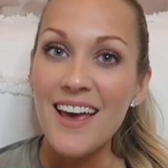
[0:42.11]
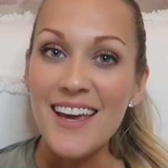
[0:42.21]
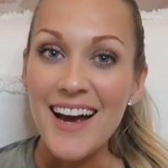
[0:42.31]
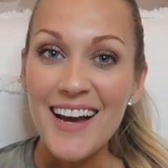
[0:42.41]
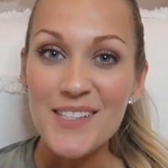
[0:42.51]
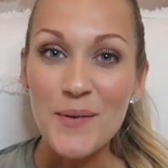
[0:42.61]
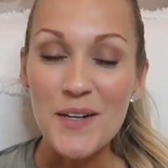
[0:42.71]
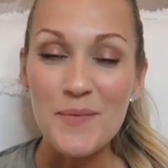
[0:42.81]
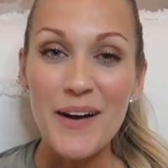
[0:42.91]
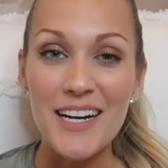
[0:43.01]
Hey guys,
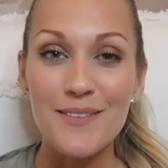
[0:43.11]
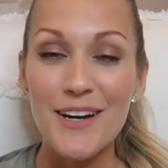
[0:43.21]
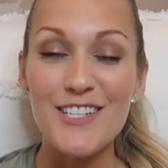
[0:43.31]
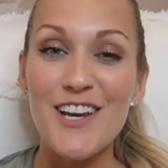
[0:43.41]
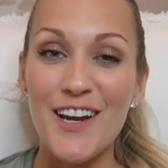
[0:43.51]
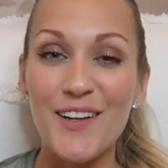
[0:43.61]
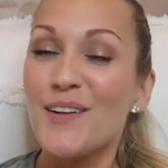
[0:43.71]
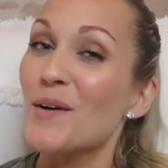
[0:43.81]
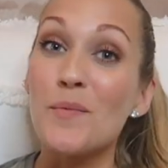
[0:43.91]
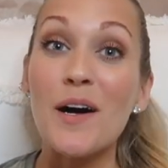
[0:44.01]
welcome back to my
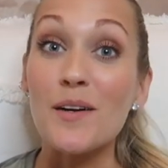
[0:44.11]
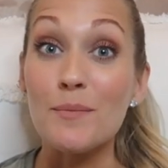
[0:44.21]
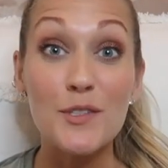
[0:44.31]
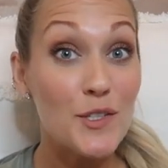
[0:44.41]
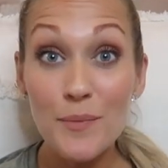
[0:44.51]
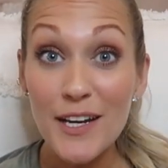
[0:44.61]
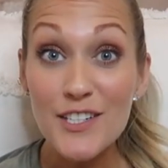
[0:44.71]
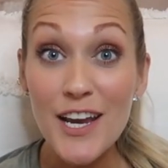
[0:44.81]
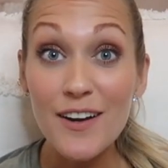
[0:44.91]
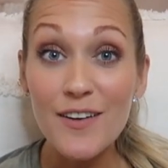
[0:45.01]
channel or welcome to my
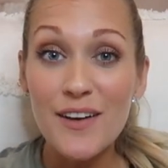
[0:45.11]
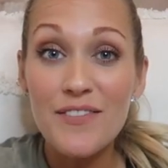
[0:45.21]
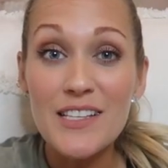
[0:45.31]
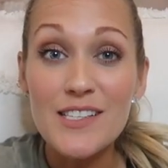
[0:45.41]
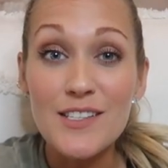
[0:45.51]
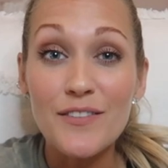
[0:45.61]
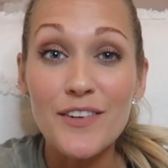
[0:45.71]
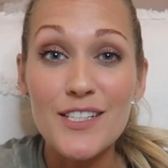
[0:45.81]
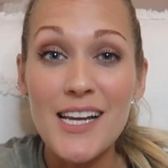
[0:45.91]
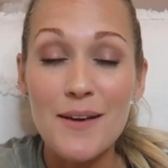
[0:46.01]
channel if this is your
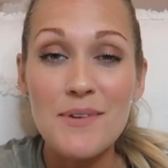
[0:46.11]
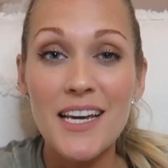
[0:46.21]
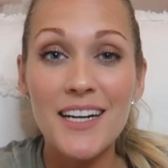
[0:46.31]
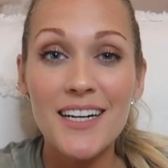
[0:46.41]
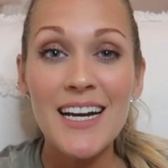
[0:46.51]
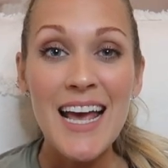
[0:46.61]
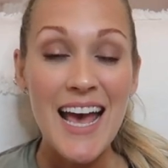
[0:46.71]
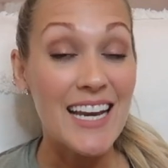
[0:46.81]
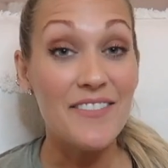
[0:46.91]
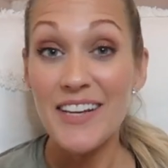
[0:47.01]
first time here.
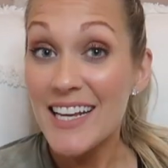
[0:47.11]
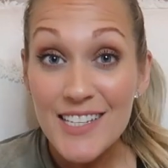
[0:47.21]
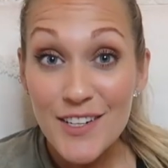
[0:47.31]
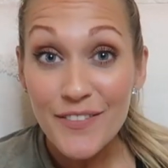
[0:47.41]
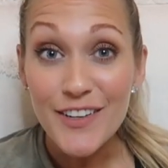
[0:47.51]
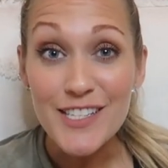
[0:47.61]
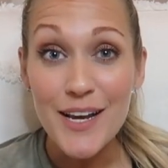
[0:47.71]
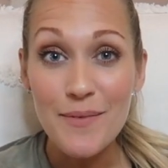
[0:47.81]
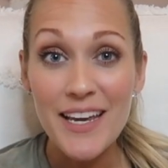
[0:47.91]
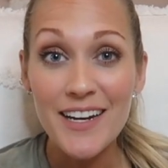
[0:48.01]
And if it is your first
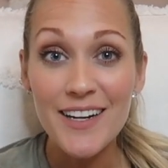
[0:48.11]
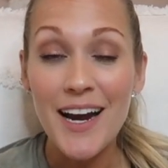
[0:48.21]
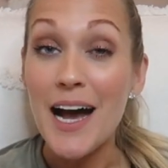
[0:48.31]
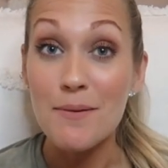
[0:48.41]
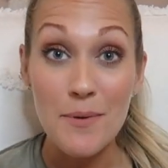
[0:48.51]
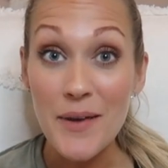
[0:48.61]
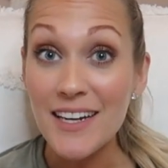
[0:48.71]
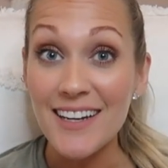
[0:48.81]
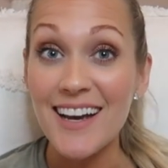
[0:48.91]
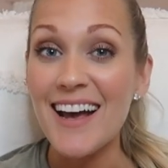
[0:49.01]
time here, I'm
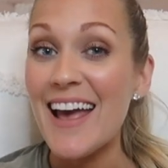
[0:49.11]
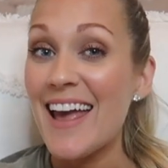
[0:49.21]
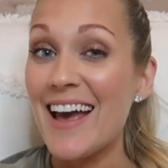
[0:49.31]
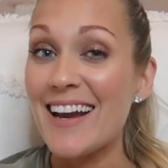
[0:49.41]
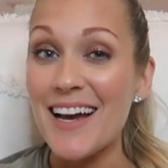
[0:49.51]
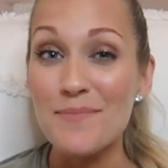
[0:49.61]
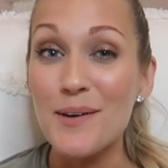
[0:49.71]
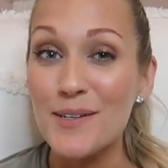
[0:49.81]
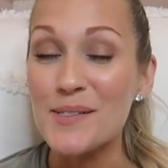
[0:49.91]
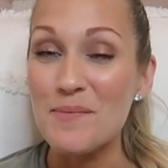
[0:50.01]
Amanda and I
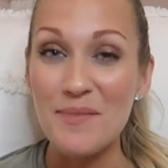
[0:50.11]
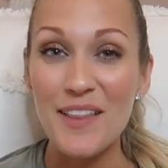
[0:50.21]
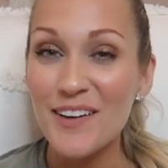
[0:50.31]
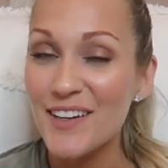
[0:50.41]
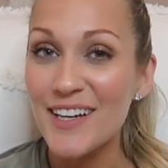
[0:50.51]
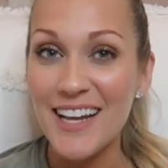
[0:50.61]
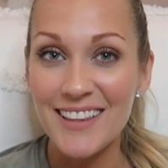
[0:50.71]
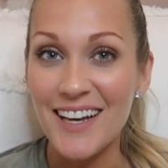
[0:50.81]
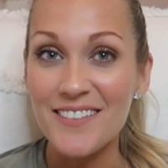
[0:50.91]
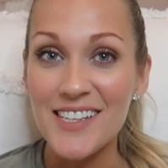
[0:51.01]
post motherhood
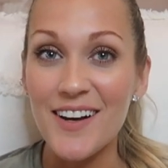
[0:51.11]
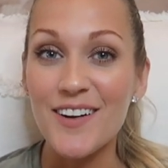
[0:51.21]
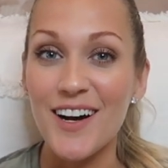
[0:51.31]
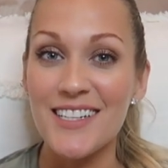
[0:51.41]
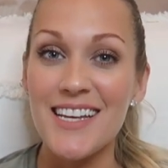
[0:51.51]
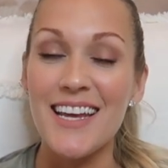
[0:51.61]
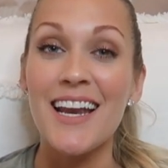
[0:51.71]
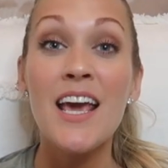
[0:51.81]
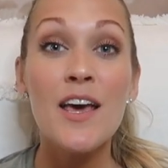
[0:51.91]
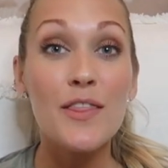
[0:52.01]
and lifestyle
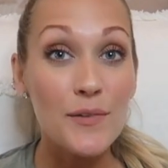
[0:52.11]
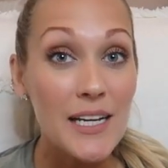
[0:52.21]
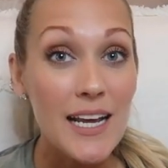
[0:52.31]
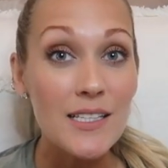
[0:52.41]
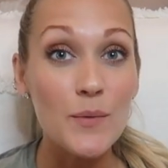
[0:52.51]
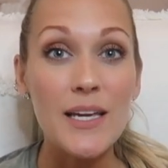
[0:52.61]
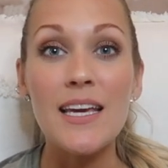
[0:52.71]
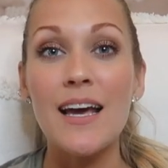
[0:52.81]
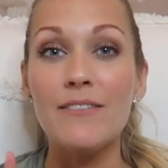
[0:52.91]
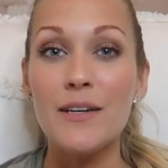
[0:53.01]
content three days a
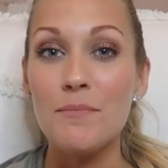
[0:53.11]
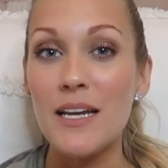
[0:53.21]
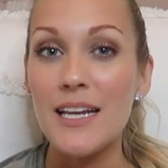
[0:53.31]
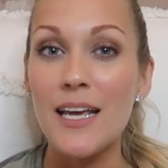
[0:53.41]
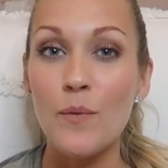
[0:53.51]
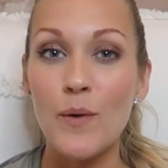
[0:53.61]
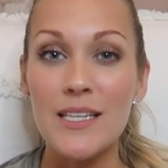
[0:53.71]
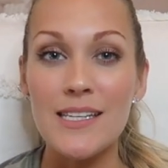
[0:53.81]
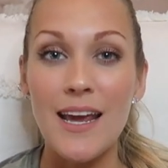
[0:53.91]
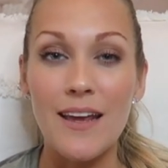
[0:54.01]
week, every Monday,
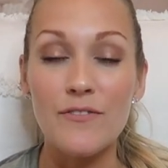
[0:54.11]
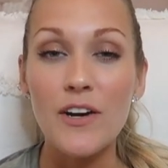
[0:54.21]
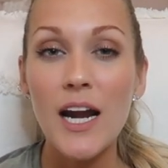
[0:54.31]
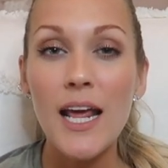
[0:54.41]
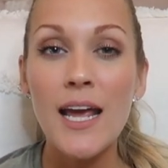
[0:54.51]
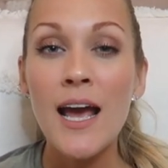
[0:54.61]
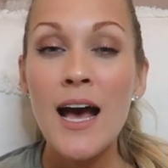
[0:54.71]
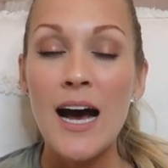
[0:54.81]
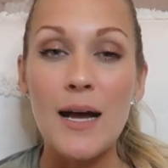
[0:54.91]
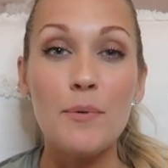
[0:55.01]
Wednesday, and Friday.
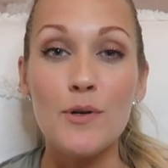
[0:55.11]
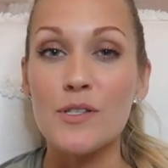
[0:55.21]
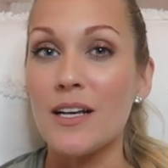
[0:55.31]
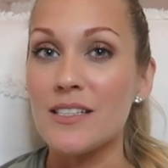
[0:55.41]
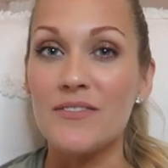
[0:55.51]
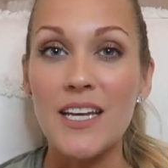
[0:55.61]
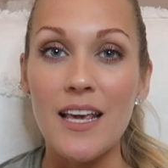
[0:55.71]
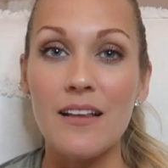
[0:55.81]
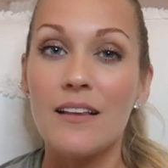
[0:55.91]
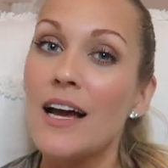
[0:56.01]
I post lots of
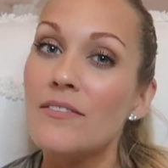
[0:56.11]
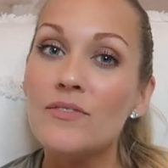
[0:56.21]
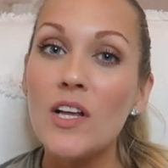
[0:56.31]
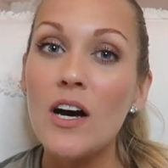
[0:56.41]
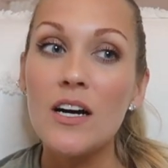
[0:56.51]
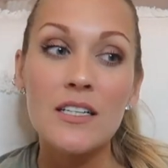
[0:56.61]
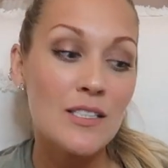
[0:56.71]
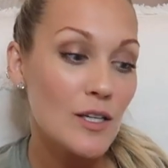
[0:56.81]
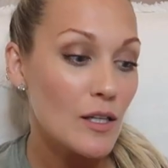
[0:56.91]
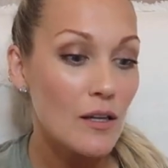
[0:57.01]
day in the life
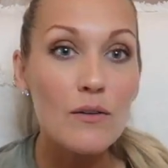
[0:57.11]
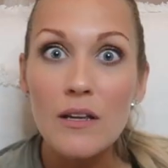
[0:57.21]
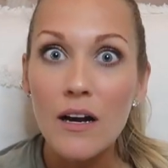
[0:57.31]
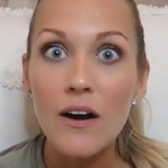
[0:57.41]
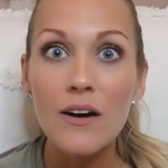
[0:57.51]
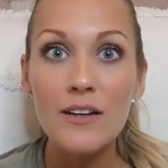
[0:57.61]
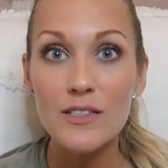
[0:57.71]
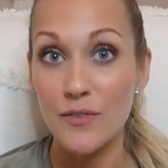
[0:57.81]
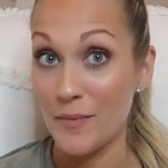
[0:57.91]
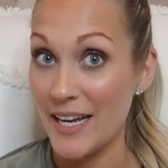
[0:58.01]
vlogs, clothing
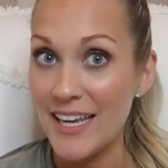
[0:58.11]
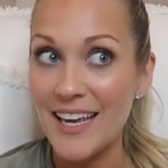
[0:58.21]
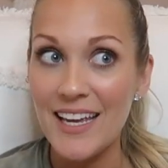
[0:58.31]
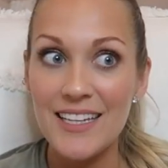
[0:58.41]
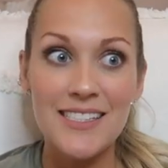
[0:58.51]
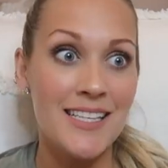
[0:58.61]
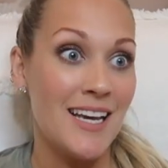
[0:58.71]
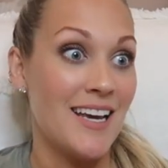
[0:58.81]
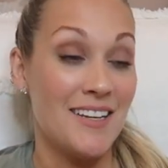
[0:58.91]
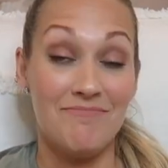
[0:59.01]
hauls for my kids,
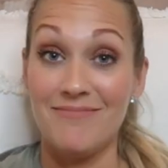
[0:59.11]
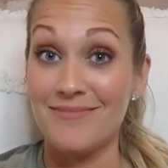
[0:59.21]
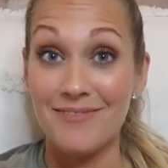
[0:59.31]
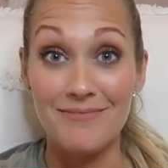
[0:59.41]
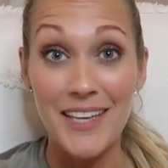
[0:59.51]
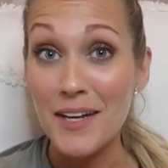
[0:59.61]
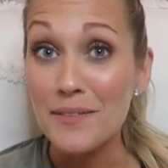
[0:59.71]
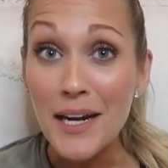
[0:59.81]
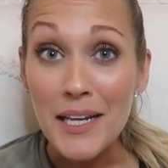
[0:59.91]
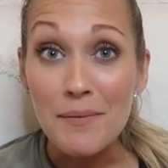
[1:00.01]

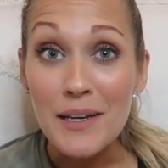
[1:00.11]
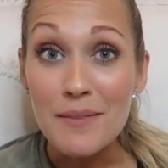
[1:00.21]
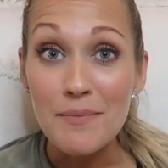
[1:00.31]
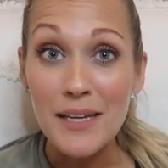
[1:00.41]
get ready with